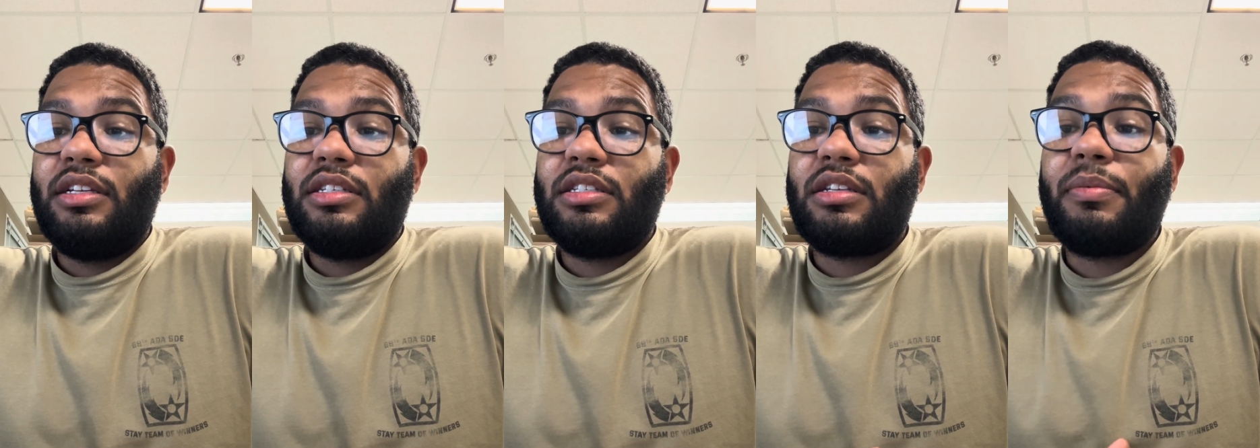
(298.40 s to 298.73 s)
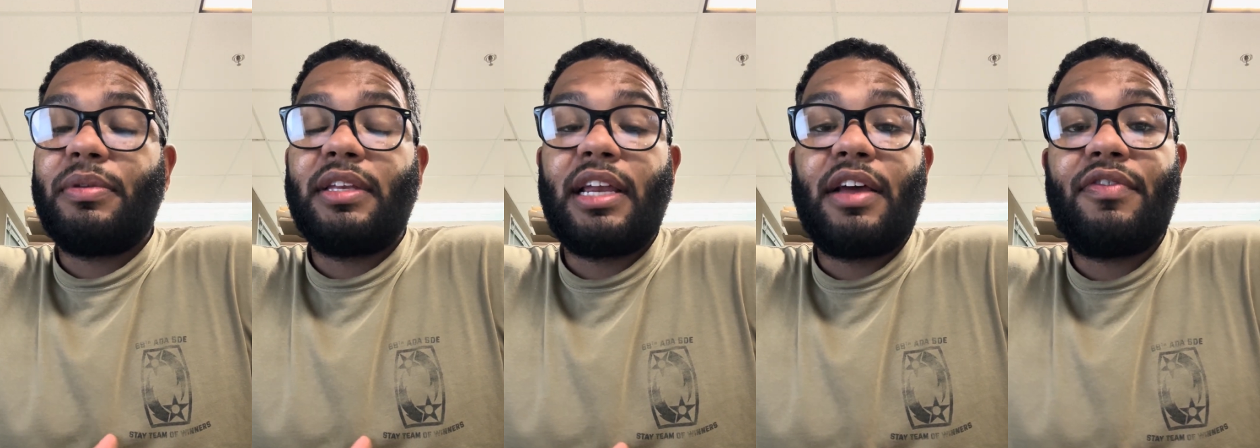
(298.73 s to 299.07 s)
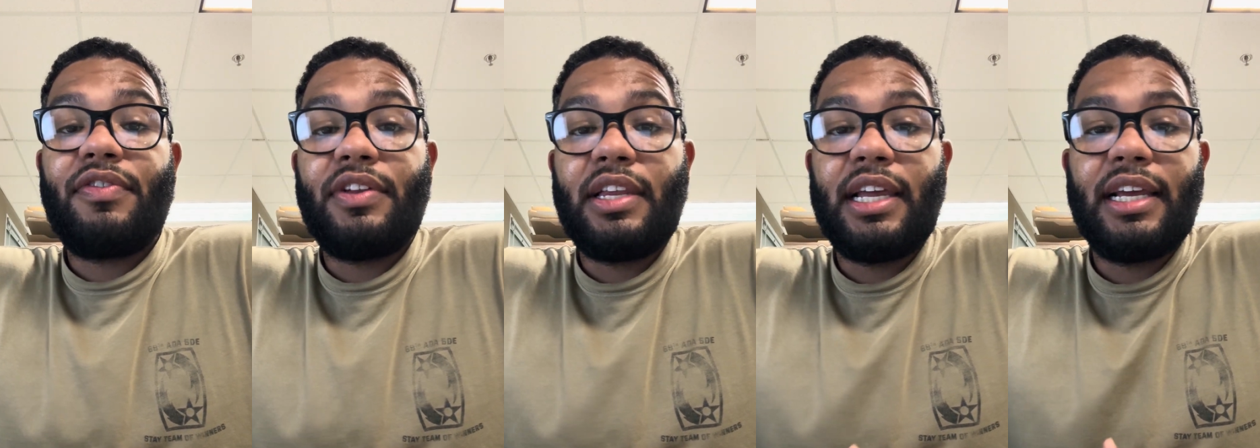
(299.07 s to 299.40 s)
something that I
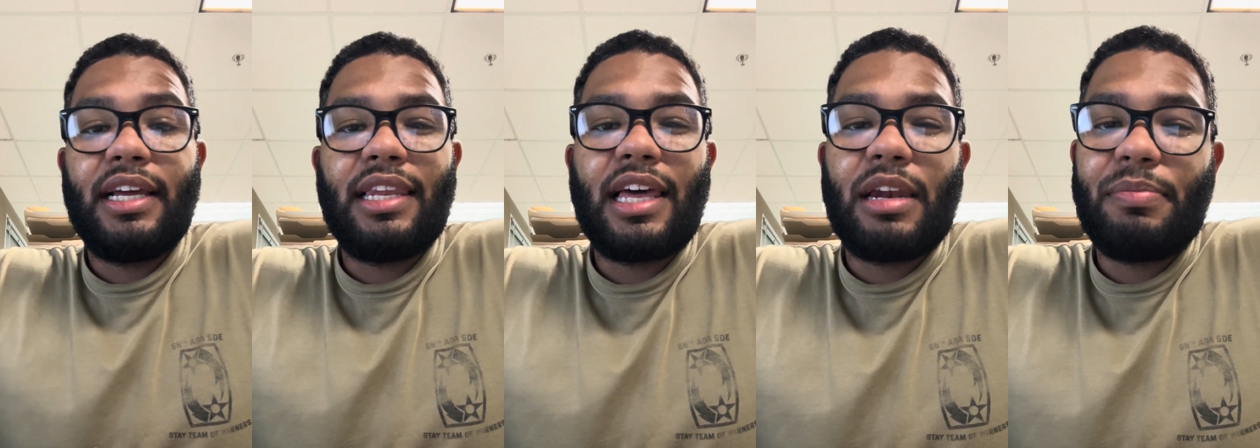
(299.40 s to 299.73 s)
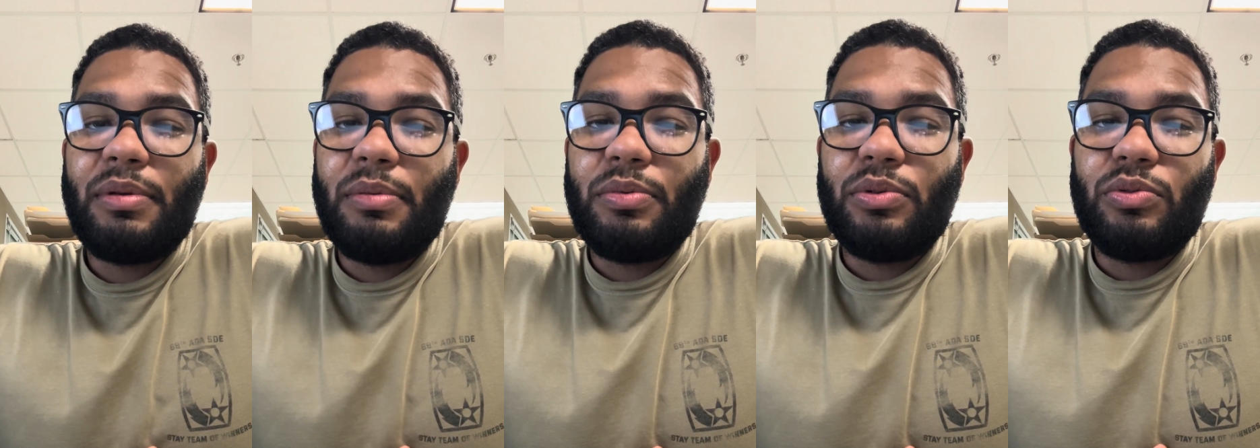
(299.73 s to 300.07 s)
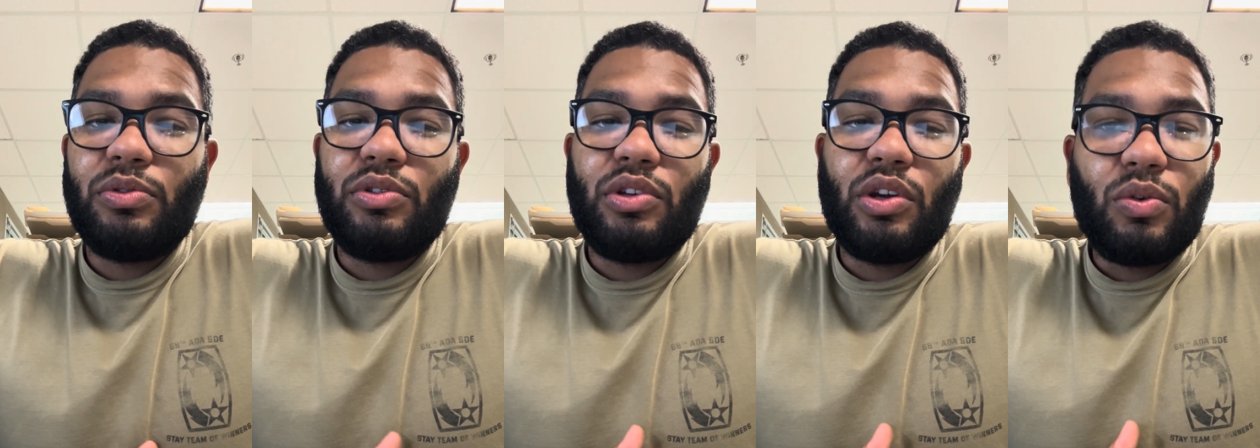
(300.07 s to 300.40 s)
feel like a lot of people
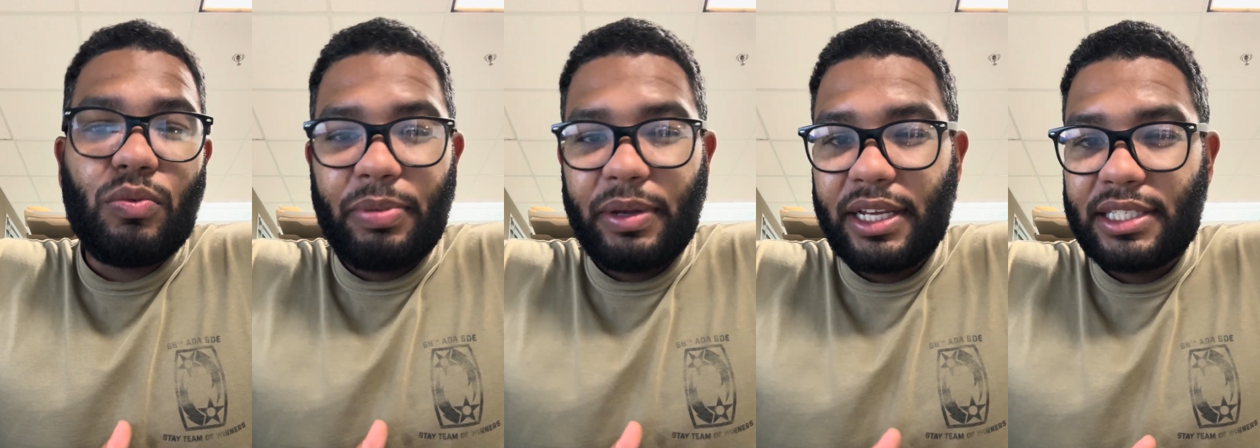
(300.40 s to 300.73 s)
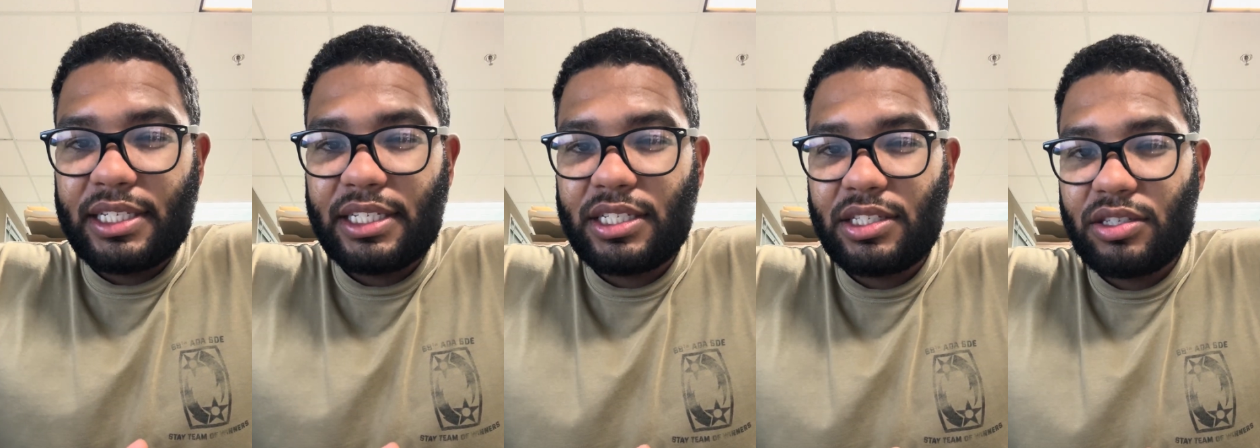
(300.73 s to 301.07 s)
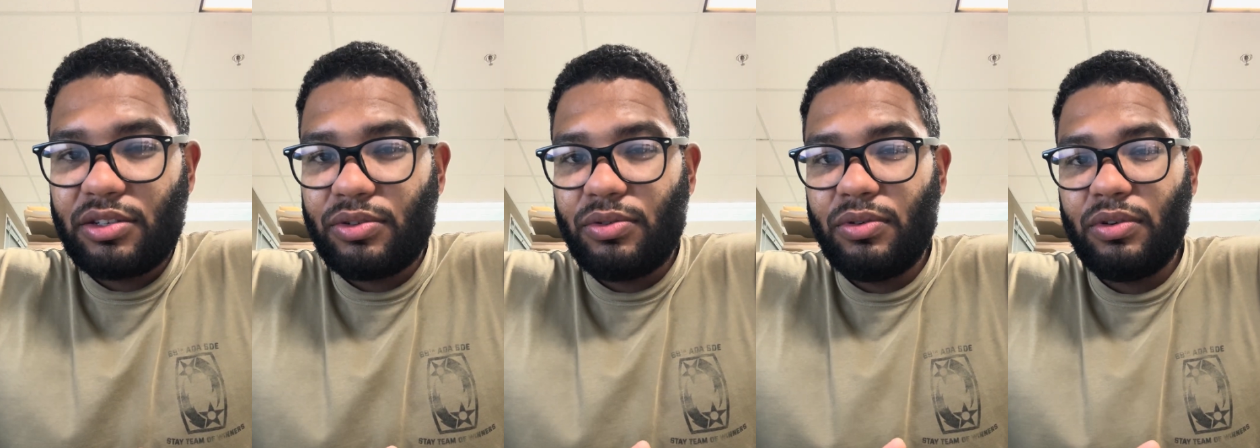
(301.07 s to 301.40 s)
don't pay attention
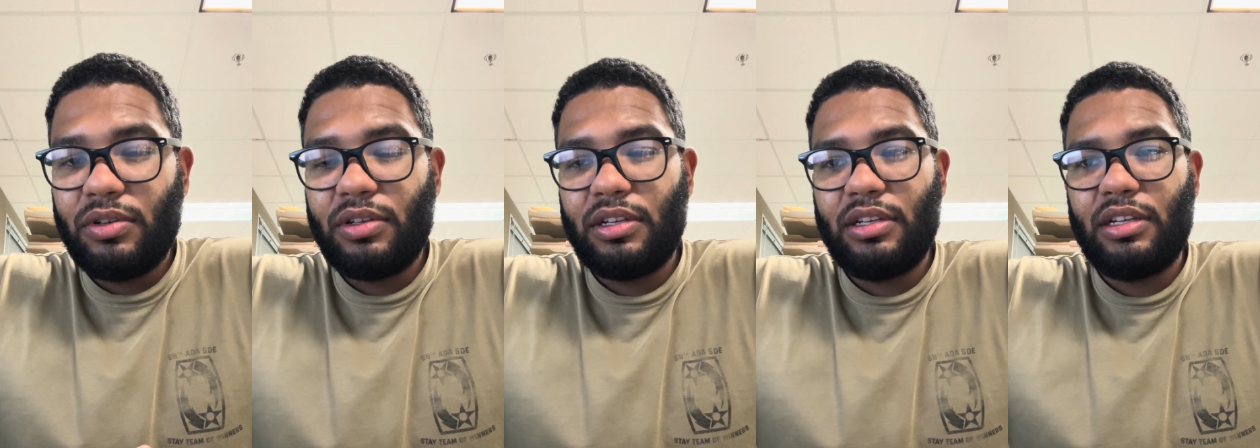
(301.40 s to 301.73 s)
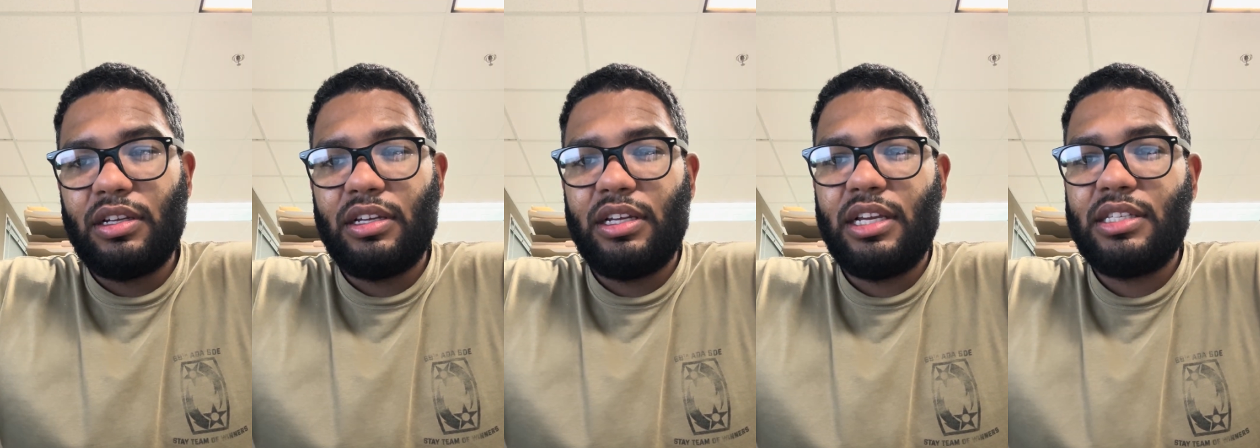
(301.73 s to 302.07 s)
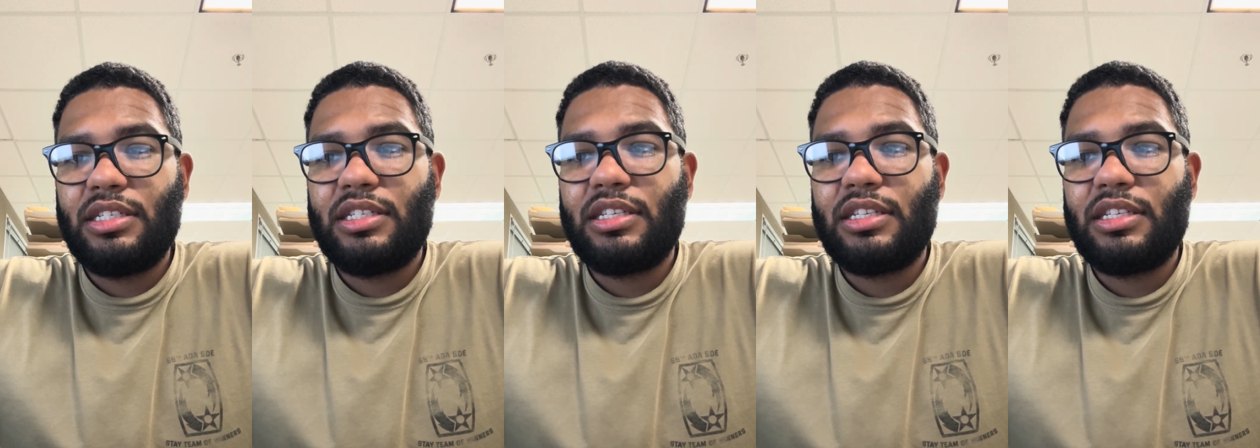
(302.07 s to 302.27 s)
to. It's